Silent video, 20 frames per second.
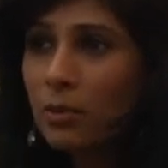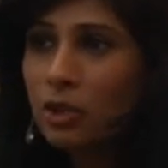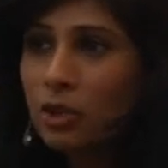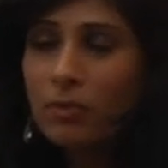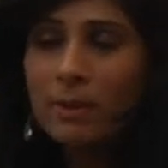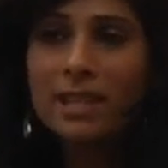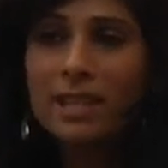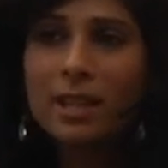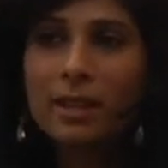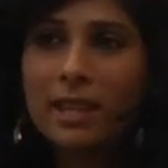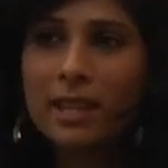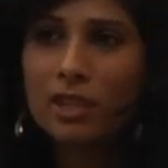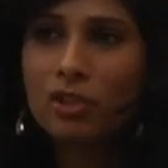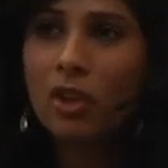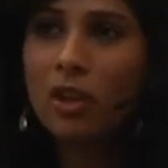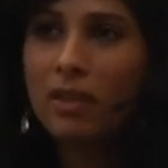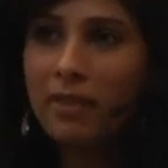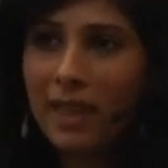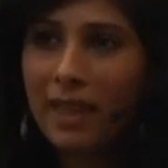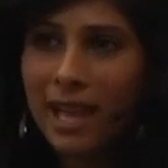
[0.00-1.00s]
which means that
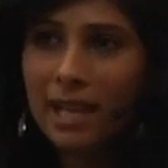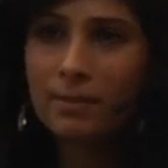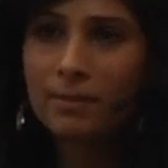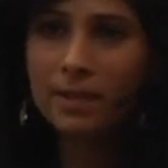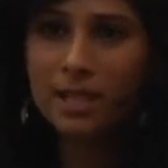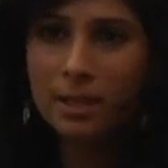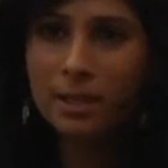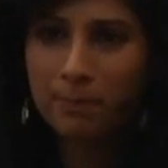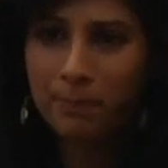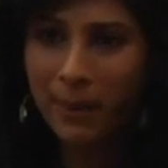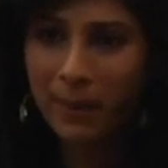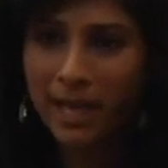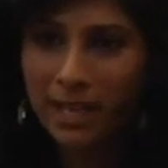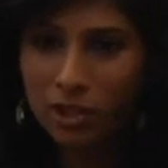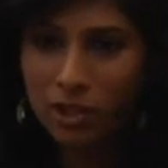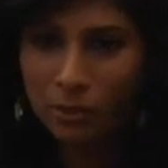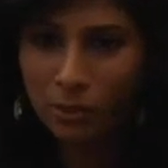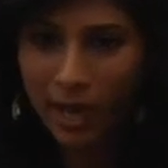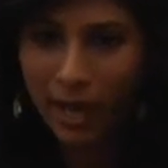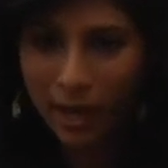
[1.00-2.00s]
there's not that much
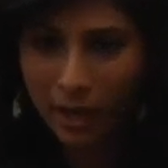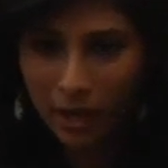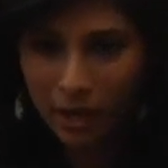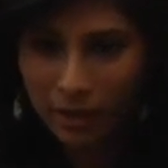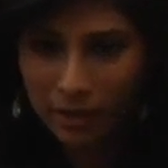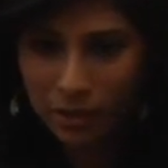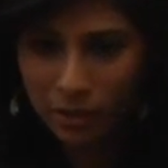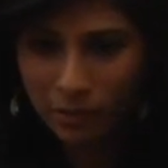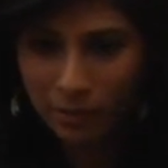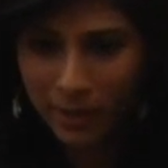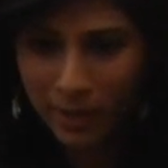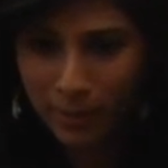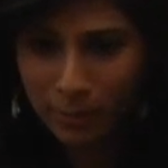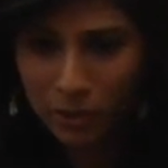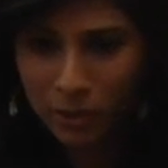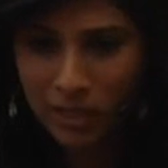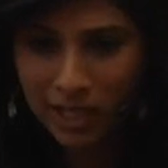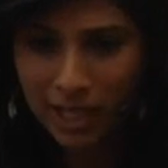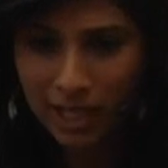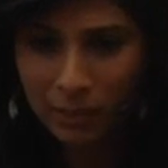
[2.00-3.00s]
space to be
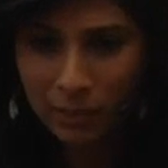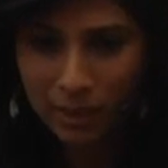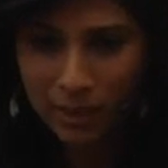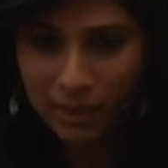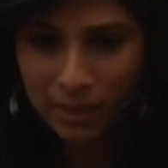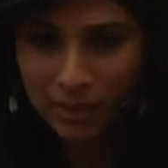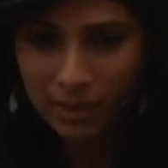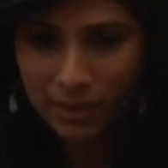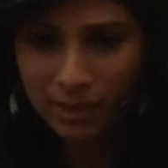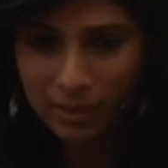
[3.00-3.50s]
able to deal with